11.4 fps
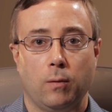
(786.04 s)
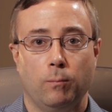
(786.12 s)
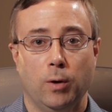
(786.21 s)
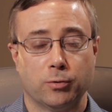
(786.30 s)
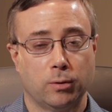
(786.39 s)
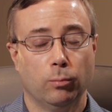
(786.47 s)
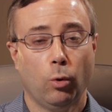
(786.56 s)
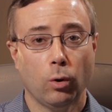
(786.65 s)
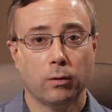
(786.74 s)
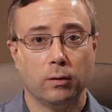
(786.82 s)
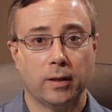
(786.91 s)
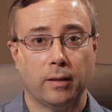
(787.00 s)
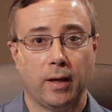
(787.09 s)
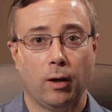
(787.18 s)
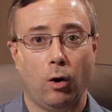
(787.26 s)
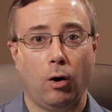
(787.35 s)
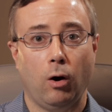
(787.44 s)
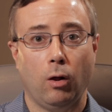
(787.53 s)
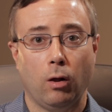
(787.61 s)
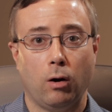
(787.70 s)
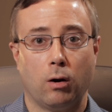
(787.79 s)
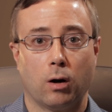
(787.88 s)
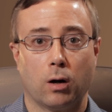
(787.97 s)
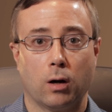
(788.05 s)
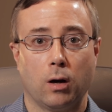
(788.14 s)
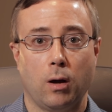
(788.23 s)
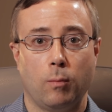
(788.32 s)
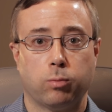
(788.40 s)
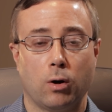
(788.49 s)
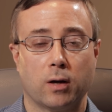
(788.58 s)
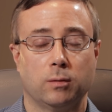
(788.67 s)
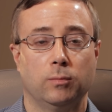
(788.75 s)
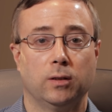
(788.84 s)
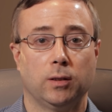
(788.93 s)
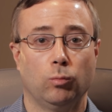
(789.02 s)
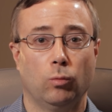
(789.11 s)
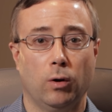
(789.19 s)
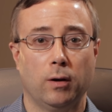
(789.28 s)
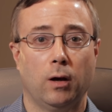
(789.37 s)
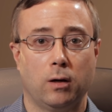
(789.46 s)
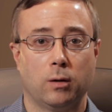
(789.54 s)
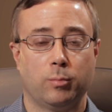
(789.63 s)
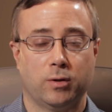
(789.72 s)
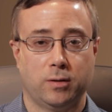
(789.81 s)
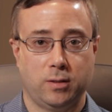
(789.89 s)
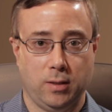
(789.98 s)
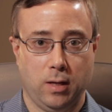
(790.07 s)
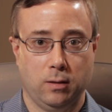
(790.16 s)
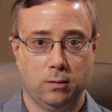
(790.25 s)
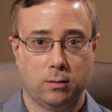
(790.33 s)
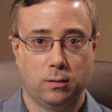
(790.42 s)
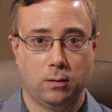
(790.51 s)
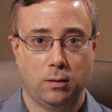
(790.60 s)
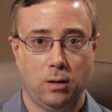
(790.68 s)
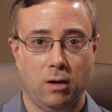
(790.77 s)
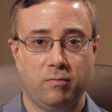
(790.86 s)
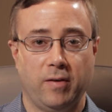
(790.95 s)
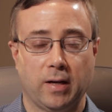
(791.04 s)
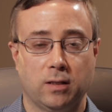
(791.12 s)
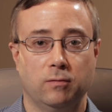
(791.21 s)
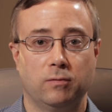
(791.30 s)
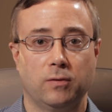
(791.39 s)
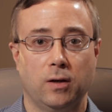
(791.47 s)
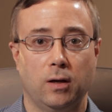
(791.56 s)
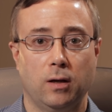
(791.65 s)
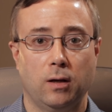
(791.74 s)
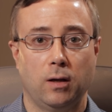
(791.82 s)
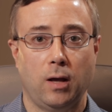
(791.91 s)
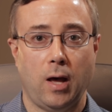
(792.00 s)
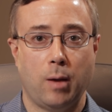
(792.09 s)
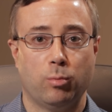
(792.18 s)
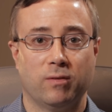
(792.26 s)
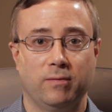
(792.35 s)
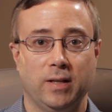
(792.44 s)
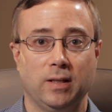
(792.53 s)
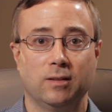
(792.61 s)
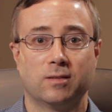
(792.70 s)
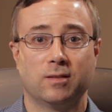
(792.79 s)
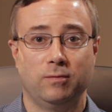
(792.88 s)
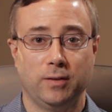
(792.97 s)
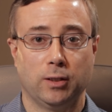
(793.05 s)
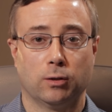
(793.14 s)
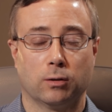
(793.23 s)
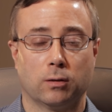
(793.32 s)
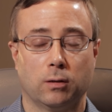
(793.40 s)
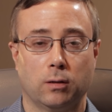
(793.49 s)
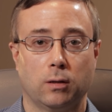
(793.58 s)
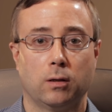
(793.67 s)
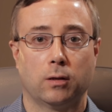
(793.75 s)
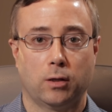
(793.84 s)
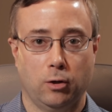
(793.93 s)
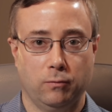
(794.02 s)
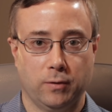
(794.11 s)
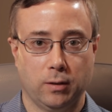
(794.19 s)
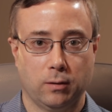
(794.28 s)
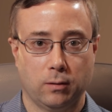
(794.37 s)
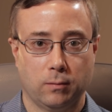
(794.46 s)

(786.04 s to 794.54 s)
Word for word: Most importantly, they all are approximately 100% effective at preventing severe COVID.